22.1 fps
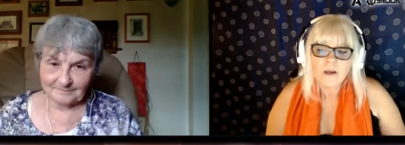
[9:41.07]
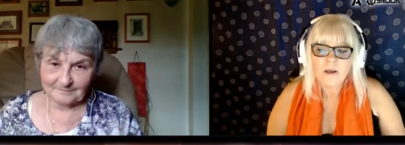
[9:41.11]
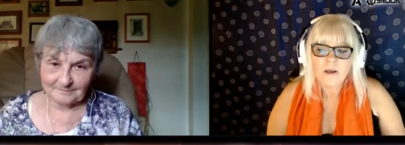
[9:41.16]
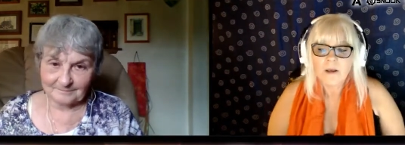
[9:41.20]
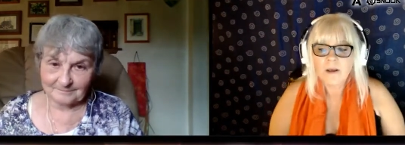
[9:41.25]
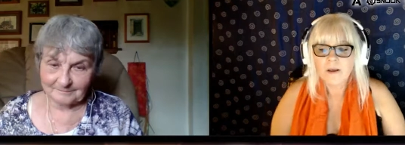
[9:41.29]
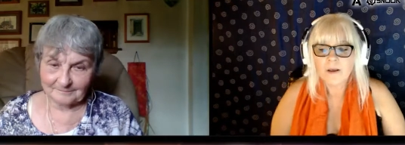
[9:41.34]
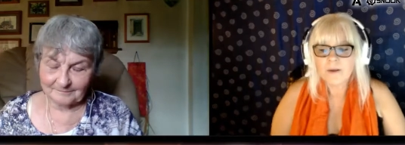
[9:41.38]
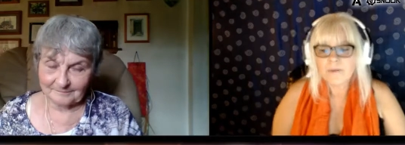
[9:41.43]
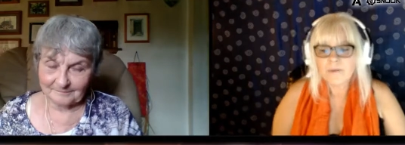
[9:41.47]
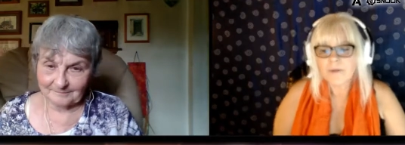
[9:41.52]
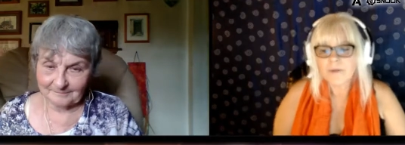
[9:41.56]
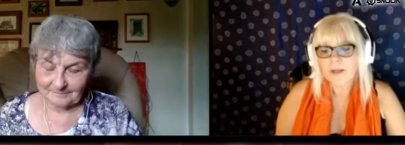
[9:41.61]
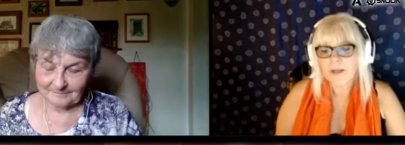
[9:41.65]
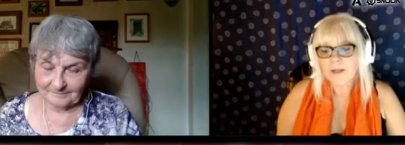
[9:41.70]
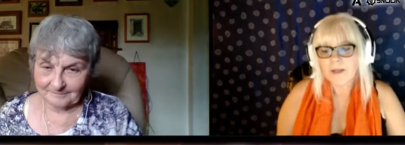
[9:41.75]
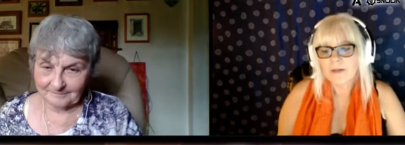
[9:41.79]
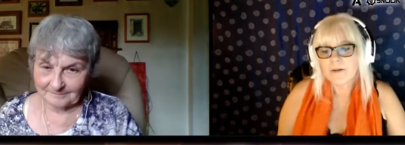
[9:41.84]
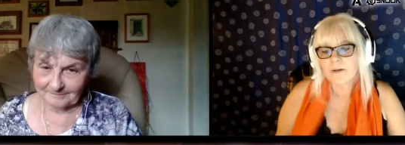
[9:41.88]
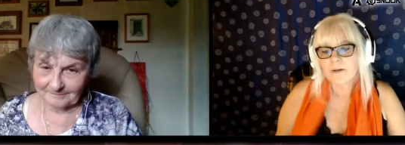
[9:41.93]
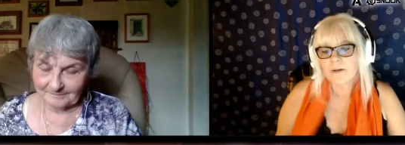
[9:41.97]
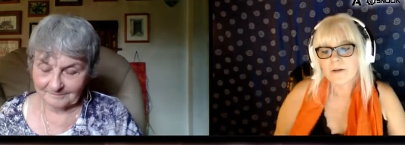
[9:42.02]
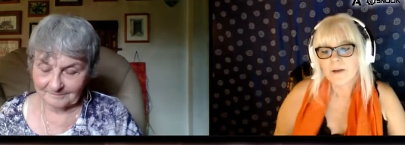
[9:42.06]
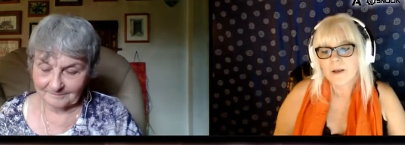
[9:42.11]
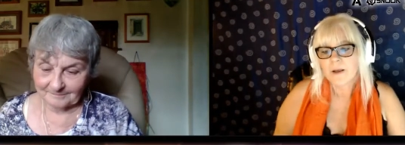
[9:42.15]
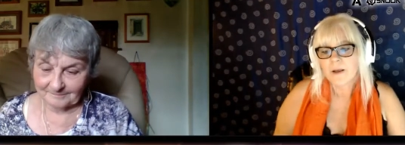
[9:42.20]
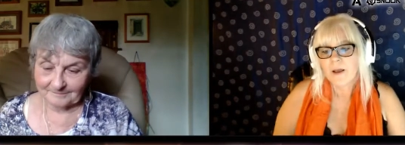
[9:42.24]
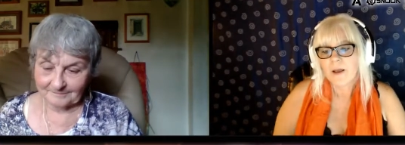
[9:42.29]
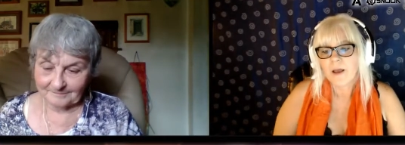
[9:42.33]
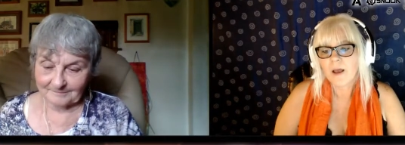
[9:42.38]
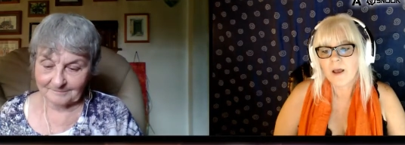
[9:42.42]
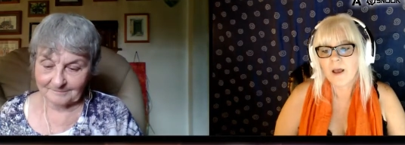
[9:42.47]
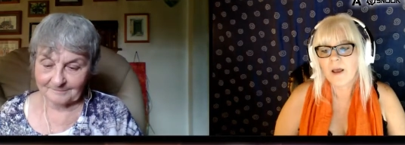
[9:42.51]
Speaker 1: All right.
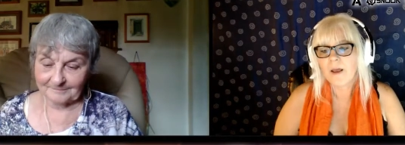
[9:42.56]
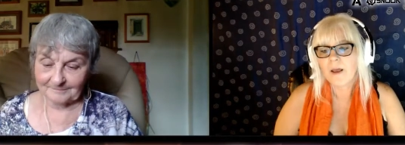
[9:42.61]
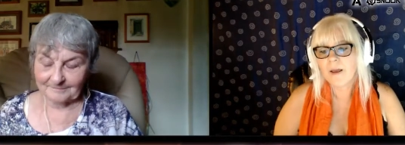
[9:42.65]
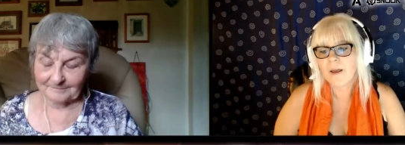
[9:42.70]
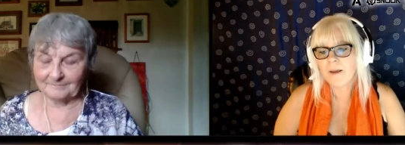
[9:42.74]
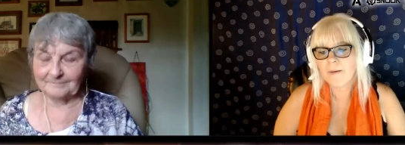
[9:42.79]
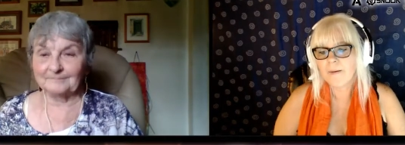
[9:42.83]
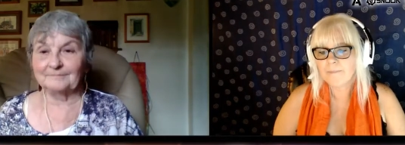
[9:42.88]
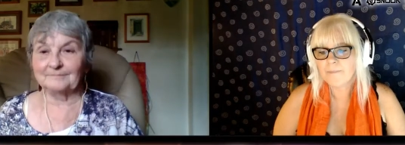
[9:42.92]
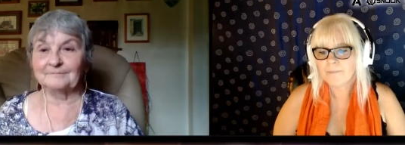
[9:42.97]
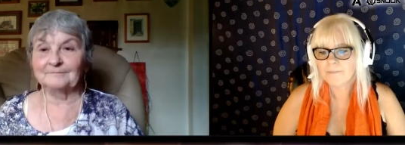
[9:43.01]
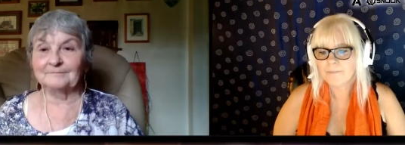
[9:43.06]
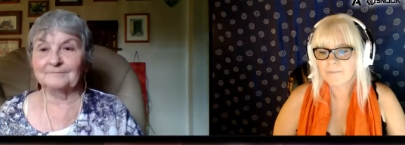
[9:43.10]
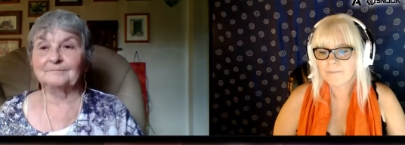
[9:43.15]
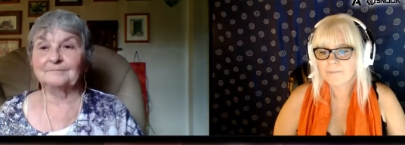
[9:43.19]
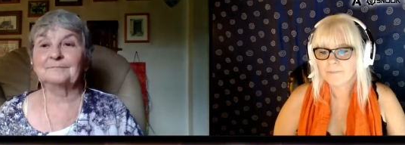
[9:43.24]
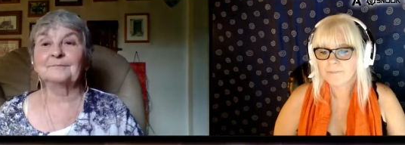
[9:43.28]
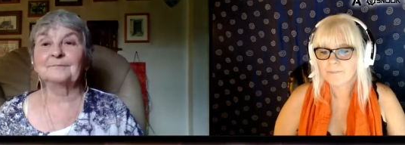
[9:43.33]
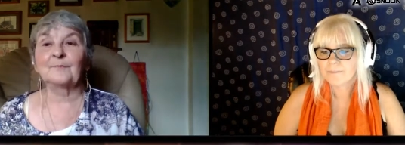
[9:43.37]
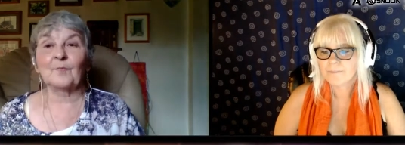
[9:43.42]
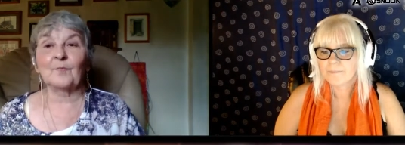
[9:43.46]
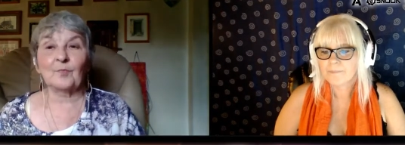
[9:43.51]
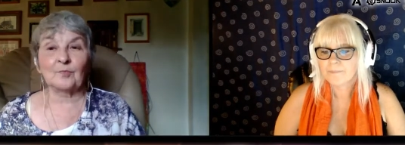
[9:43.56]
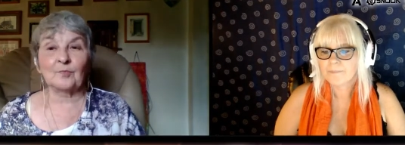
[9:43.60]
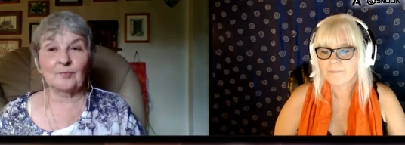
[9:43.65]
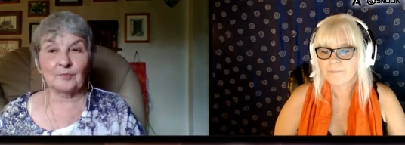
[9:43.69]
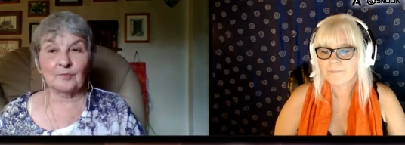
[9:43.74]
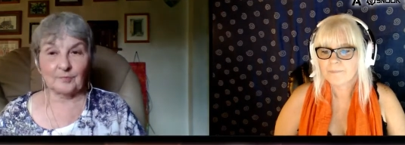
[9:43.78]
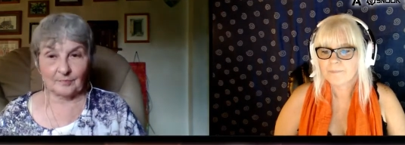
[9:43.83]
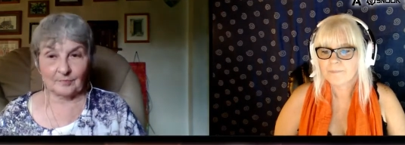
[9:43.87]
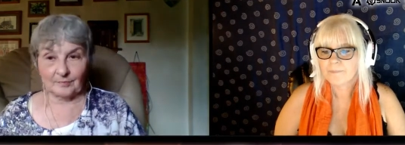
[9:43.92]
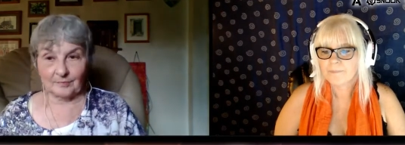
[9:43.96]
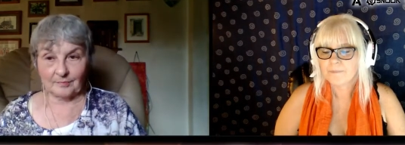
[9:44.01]
Um,
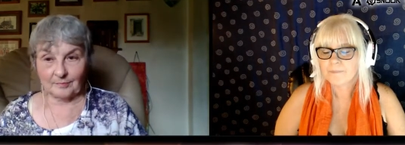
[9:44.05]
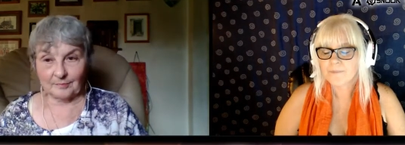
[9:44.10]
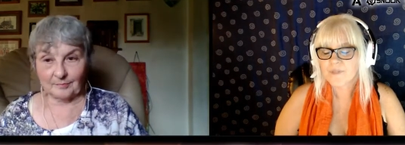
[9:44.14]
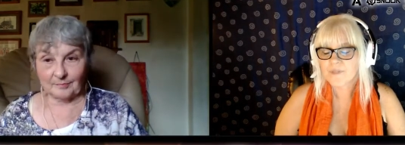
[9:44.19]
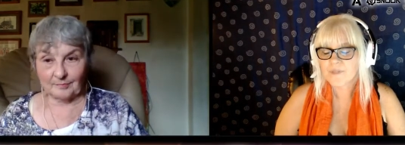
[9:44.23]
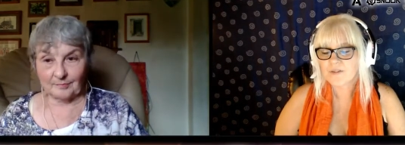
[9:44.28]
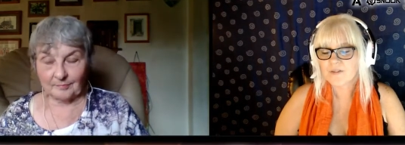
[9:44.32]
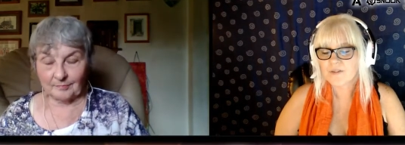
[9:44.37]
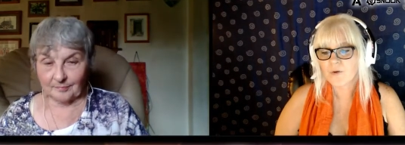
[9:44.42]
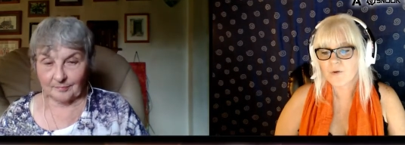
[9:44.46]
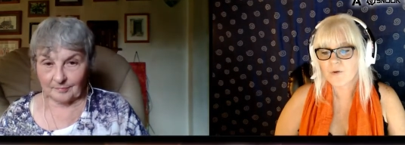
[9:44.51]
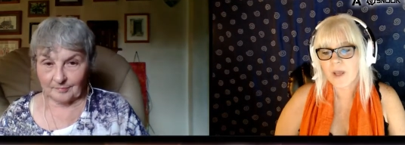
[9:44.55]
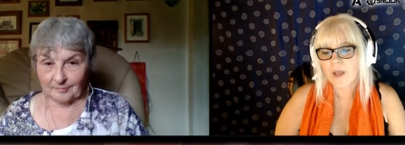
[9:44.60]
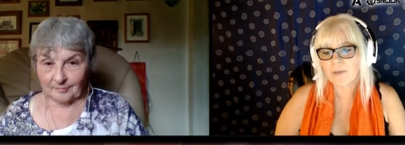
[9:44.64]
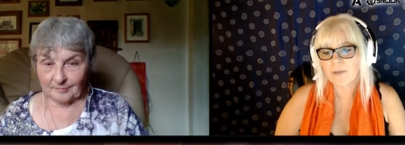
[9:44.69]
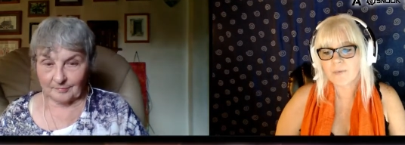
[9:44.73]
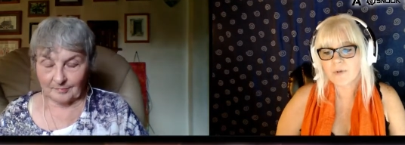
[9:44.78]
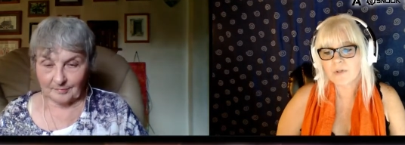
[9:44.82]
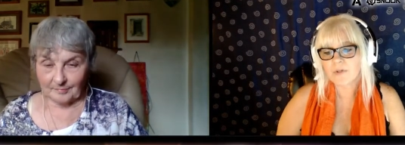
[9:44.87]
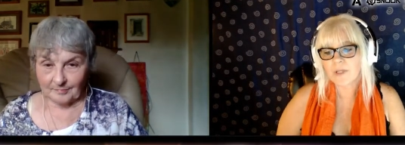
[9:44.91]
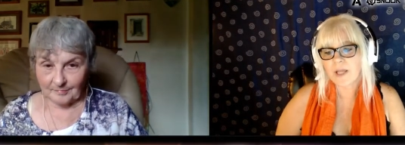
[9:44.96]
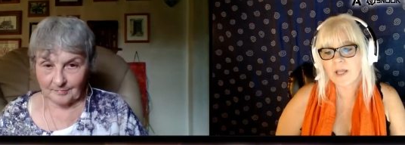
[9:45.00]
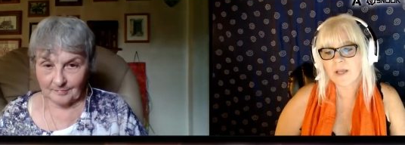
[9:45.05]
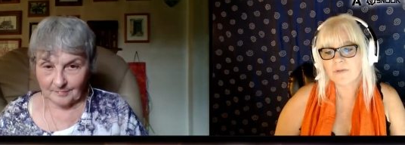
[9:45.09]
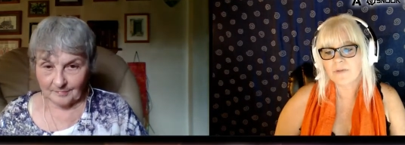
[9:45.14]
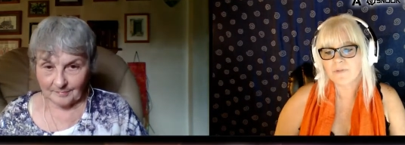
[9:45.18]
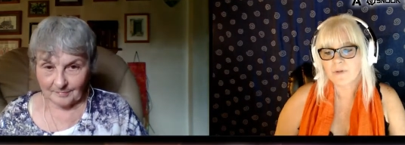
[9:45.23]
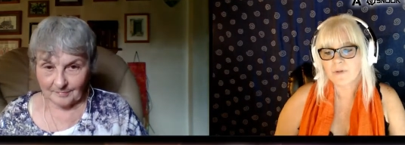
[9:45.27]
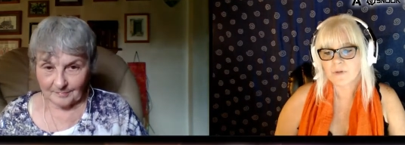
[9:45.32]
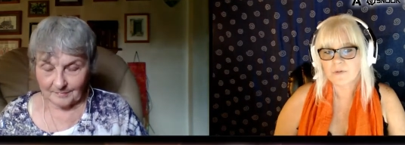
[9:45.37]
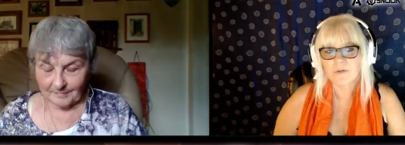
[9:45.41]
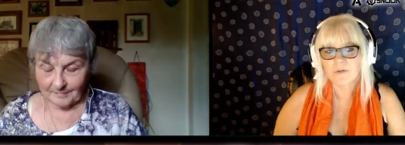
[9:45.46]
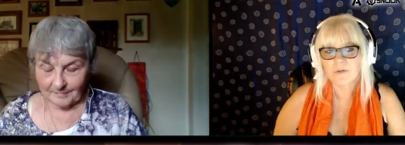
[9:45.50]
describe your life
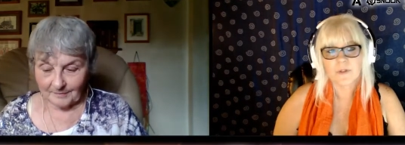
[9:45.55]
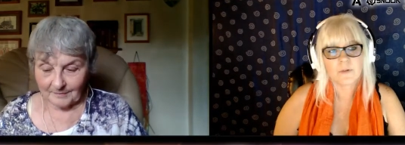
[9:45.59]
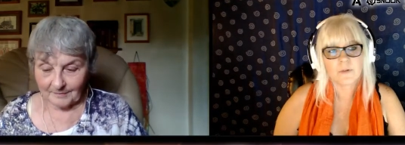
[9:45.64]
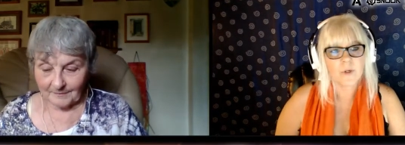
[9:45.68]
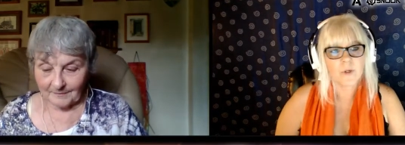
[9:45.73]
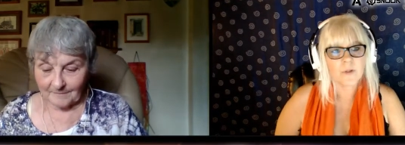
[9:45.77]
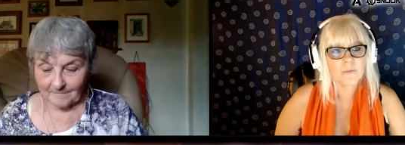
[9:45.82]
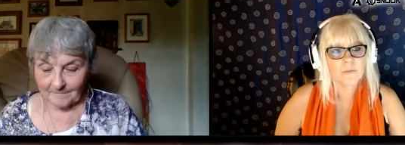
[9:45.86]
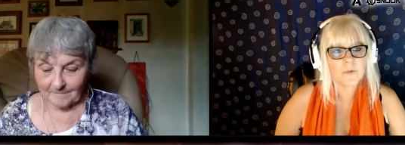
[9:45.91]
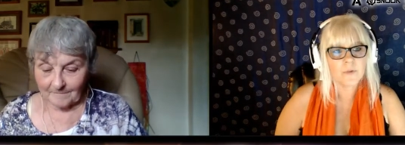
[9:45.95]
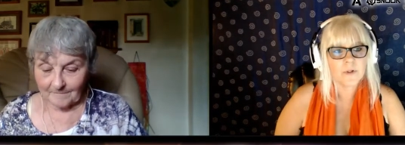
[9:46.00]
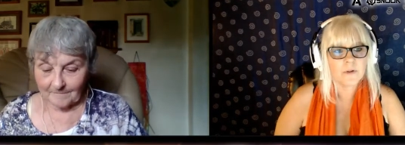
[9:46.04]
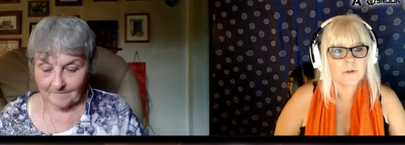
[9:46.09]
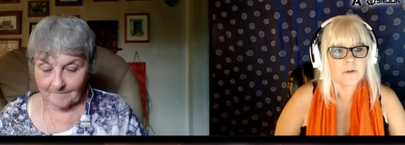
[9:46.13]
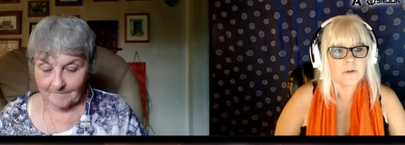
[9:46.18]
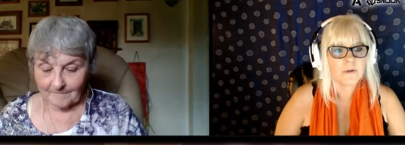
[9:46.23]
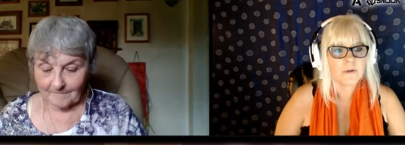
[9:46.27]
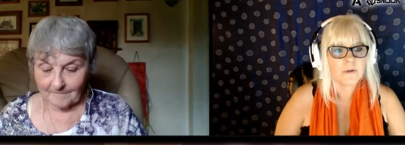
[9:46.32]
using one word.